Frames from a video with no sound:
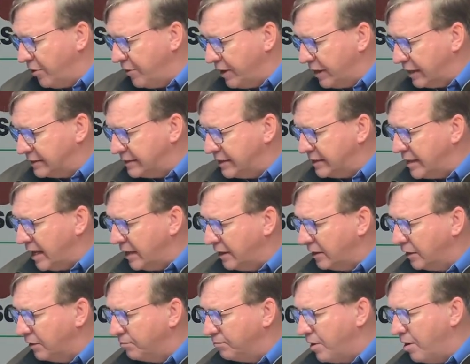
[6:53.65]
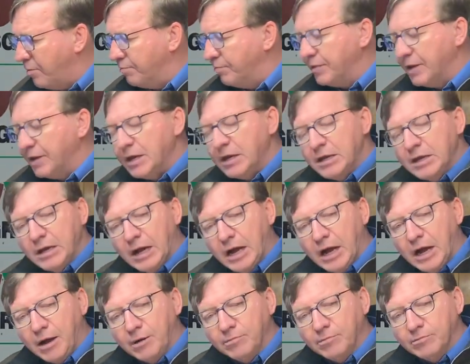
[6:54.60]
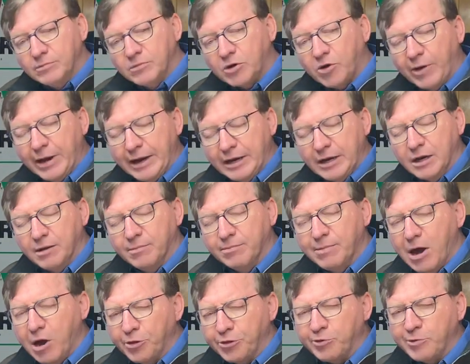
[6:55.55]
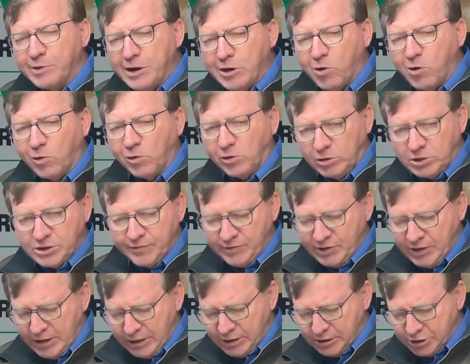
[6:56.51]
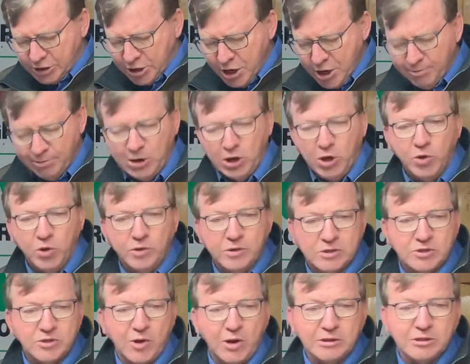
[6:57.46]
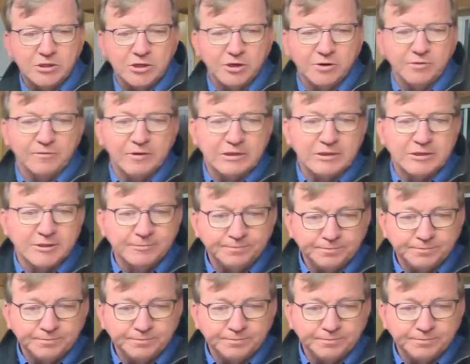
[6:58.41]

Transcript: You can see that little bump created about 3/4 of an inch below the soil surface.